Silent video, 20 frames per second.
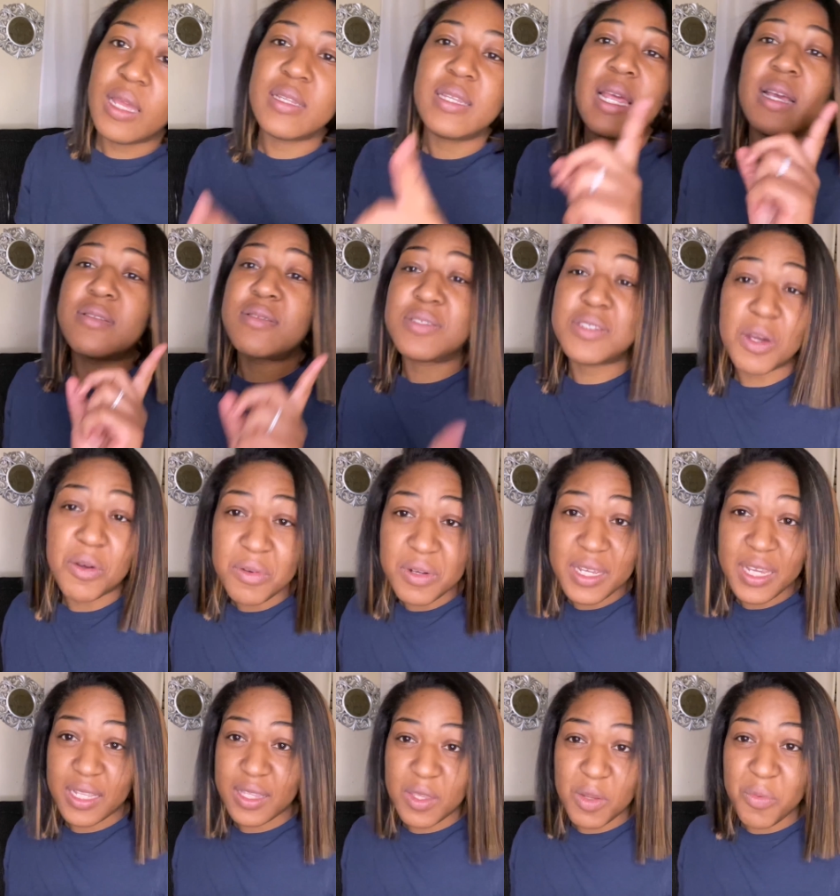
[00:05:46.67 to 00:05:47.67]
Now don't
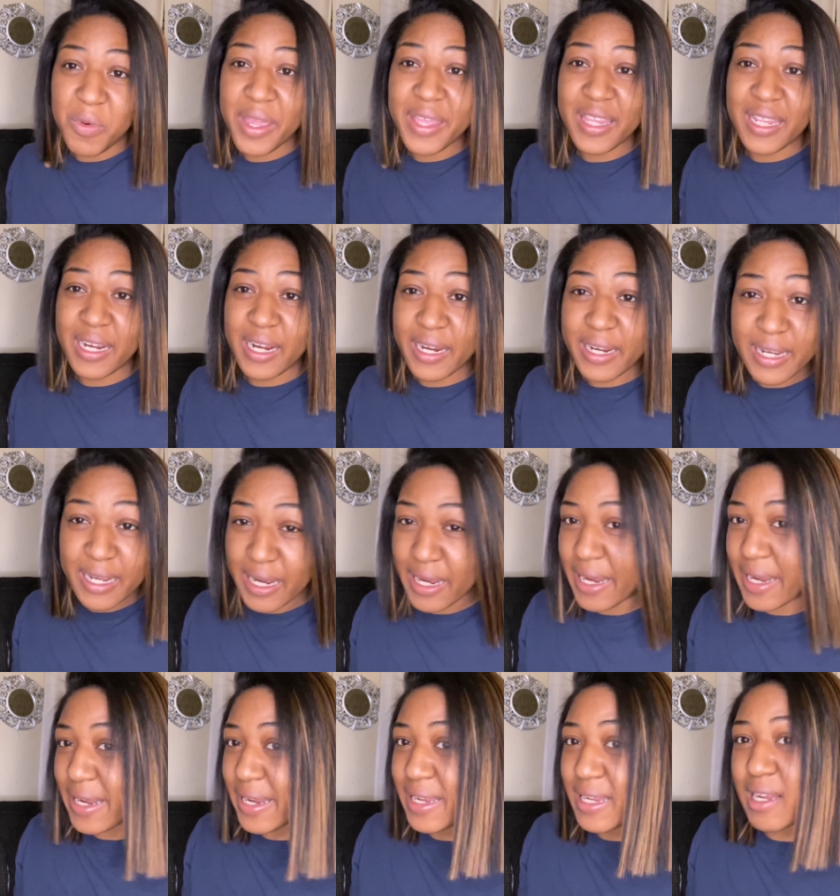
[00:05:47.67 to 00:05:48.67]
cut the way that I
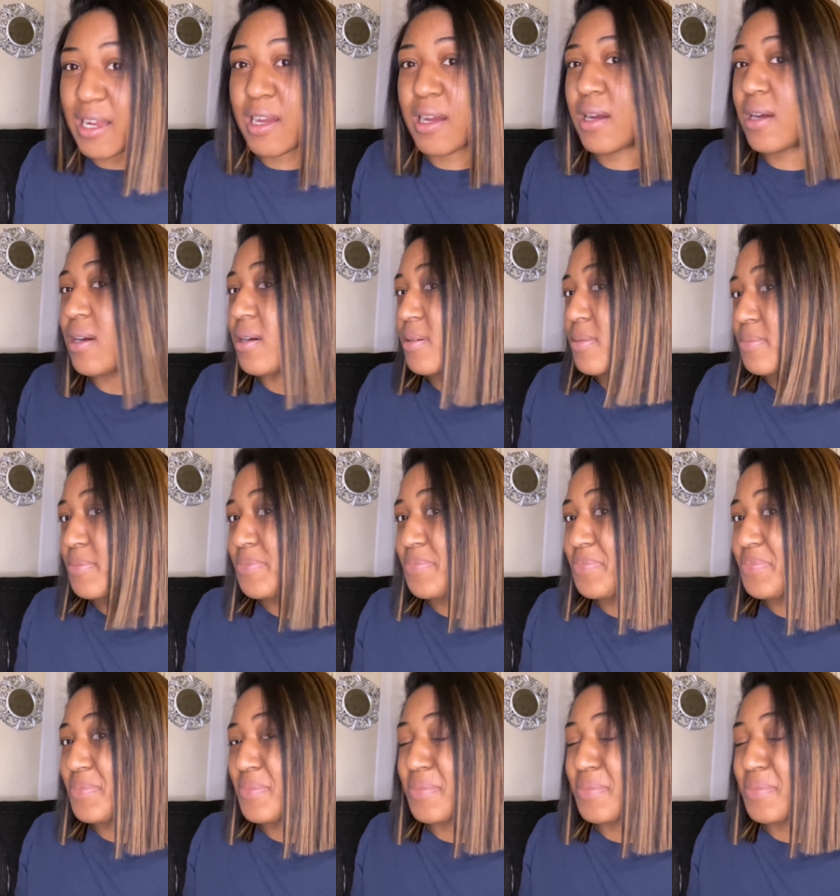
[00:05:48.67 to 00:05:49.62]
cut. Um,